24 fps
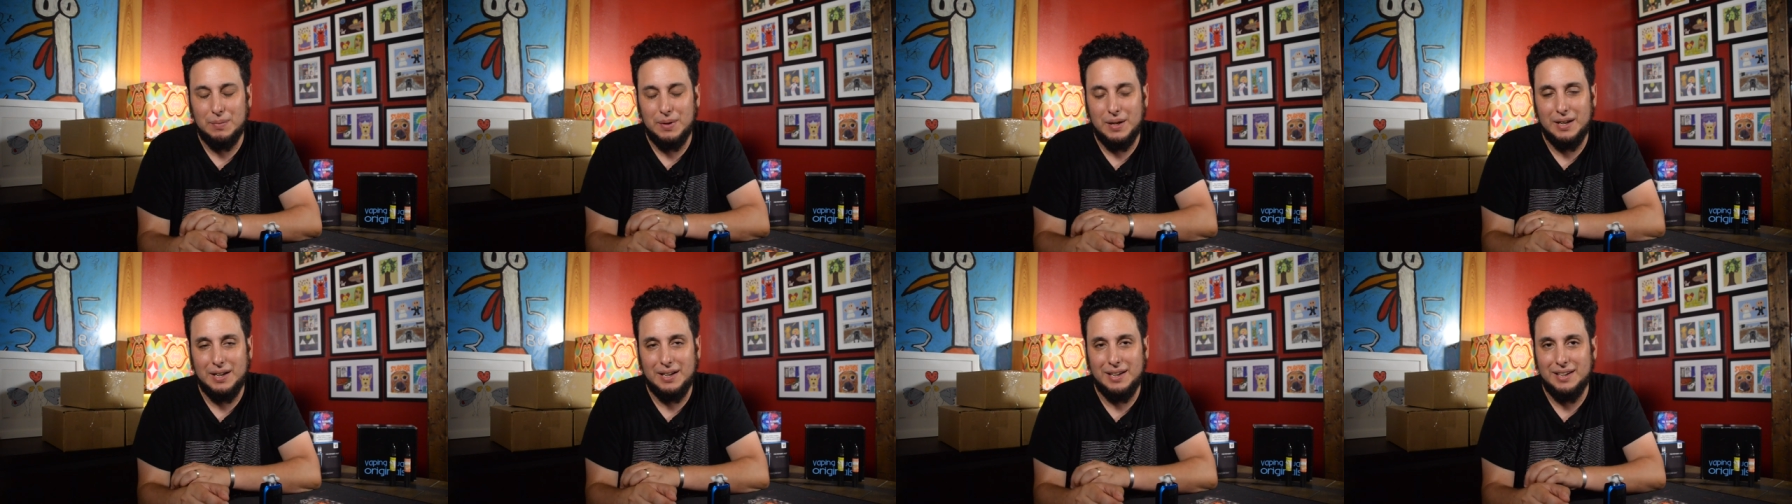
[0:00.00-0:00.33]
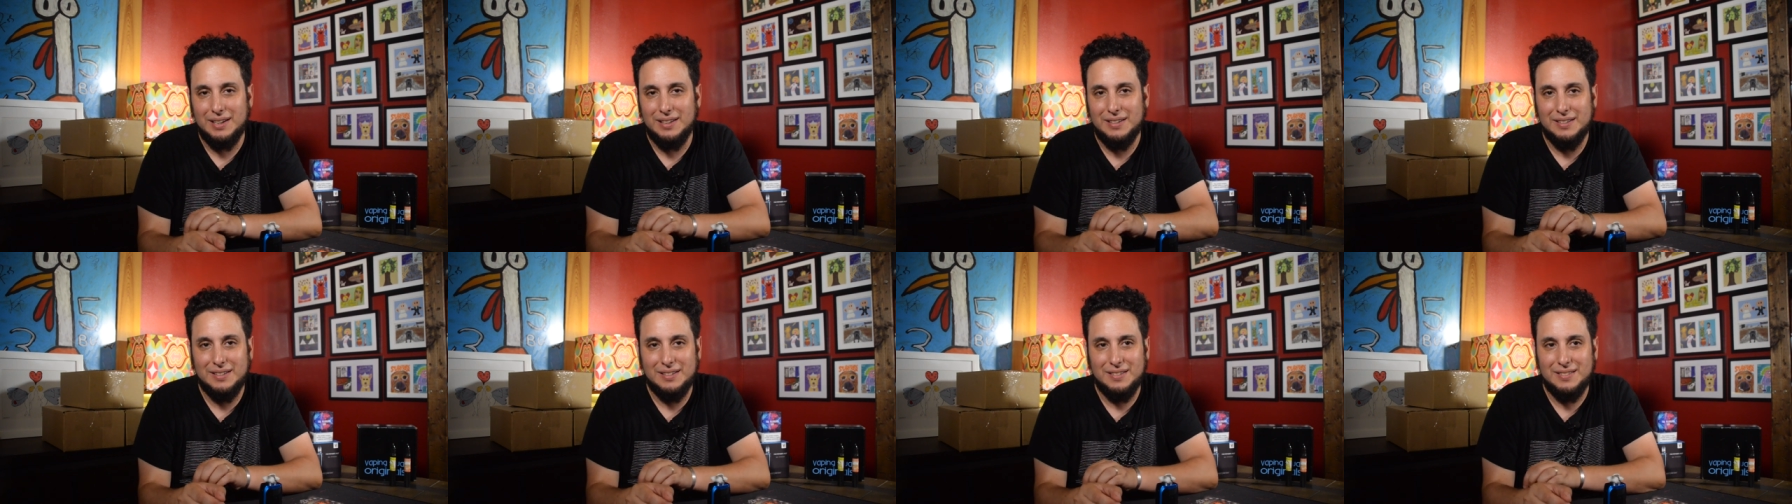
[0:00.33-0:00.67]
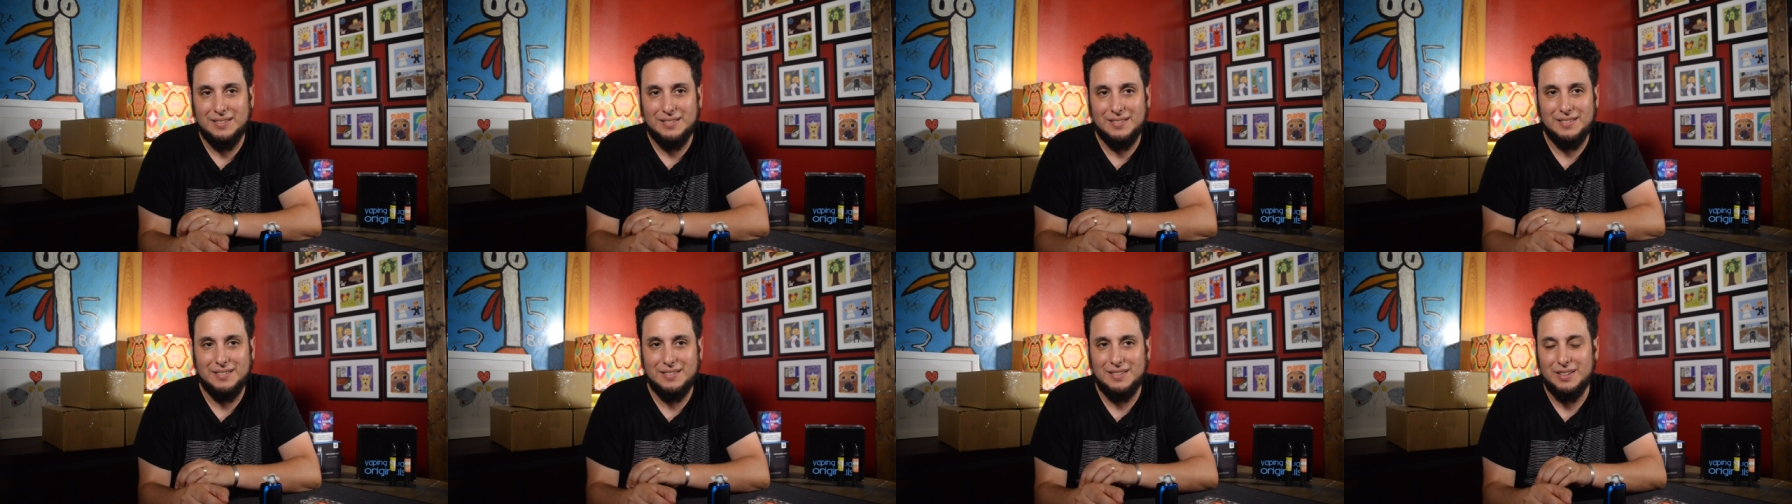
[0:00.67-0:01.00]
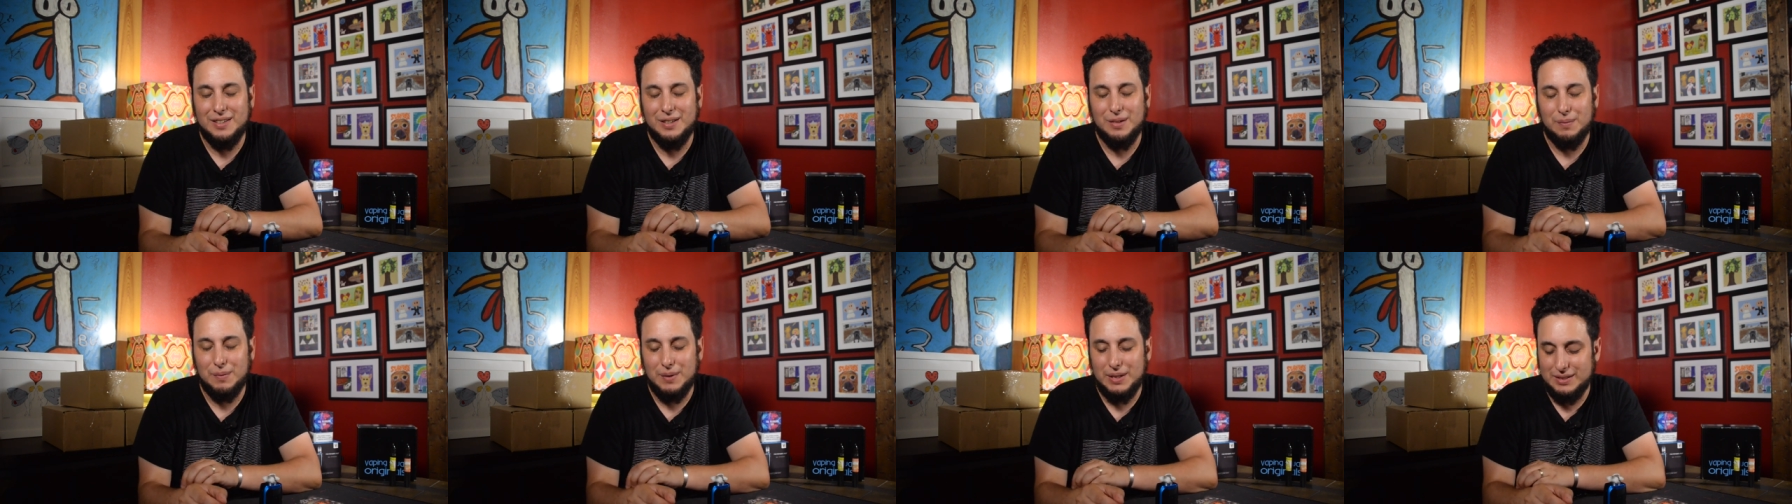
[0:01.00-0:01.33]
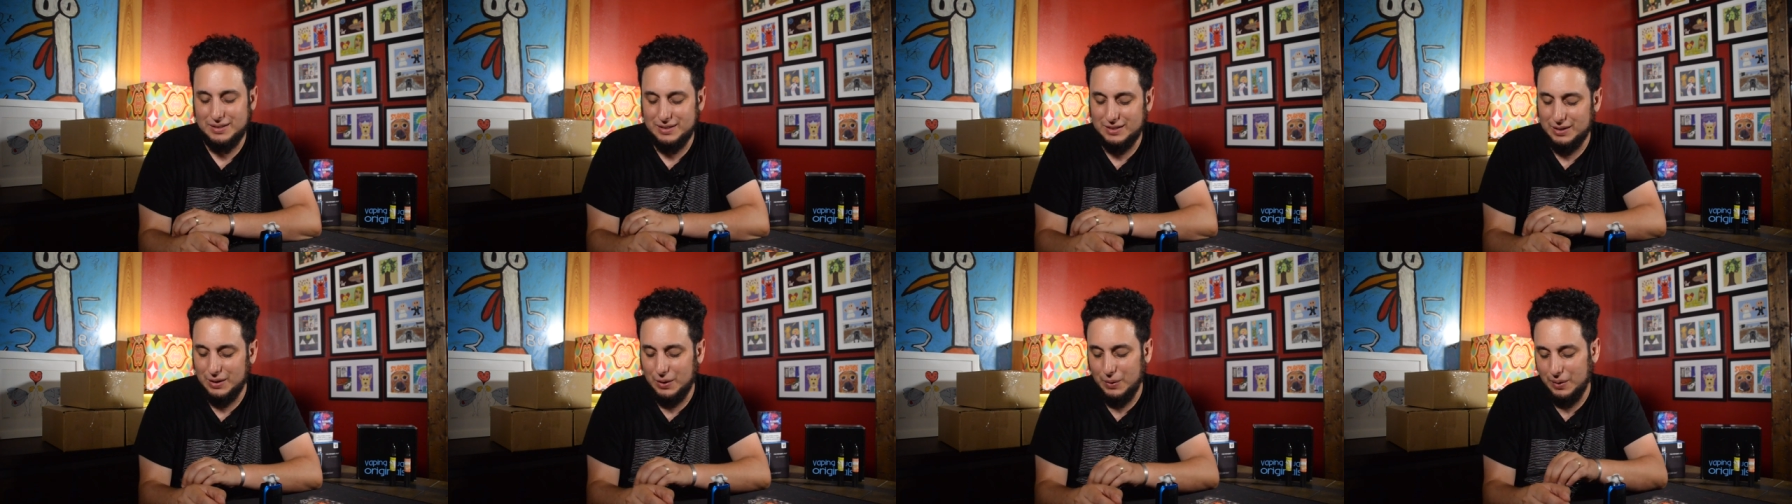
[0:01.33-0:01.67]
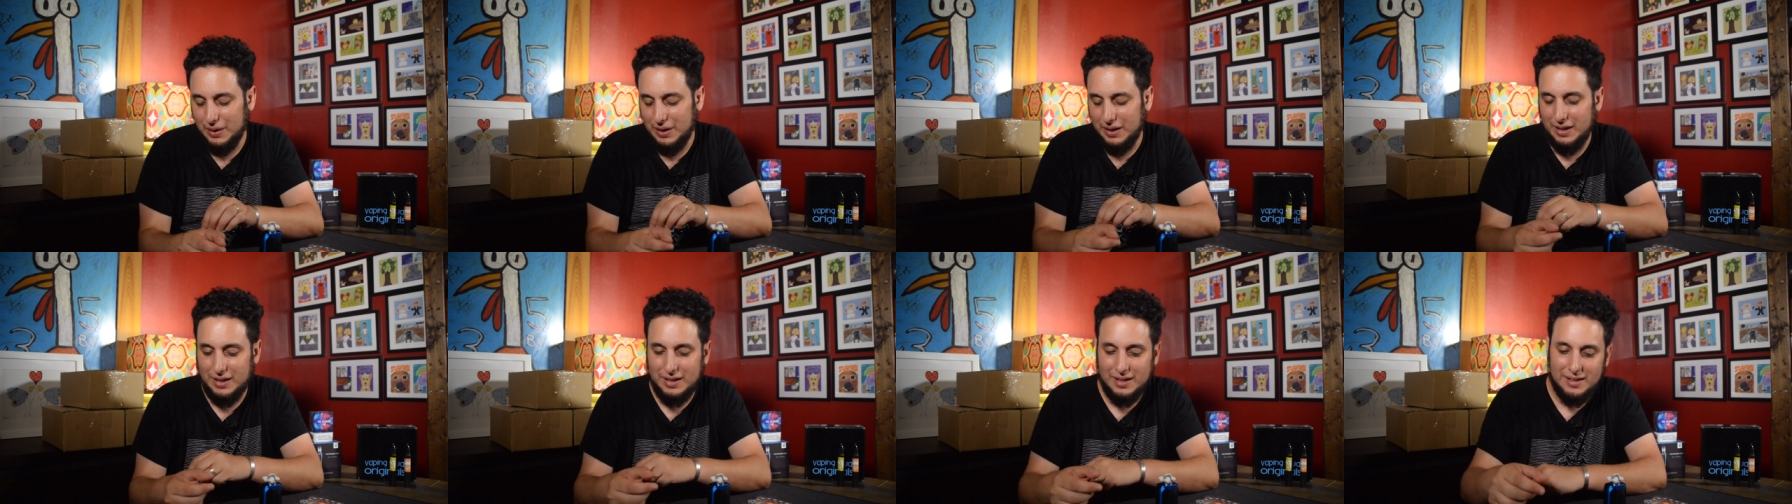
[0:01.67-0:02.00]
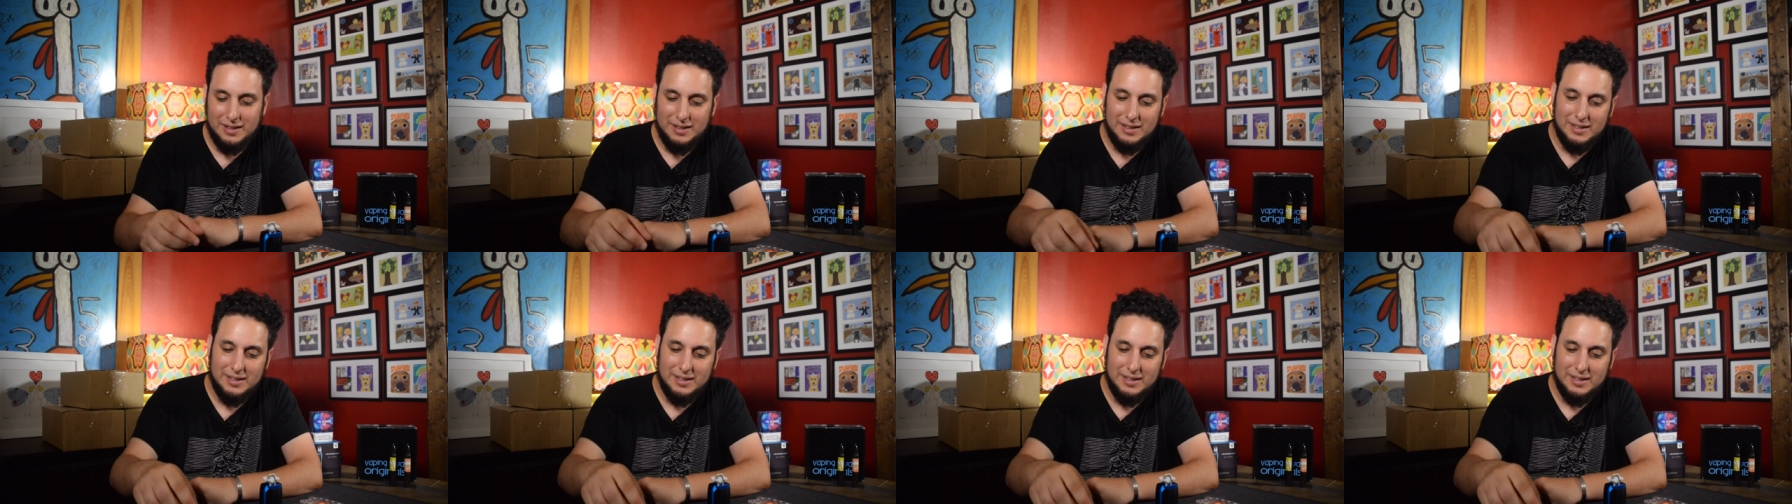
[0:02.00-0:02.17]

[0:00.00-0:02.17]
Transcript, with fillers: my, you know, my Sony,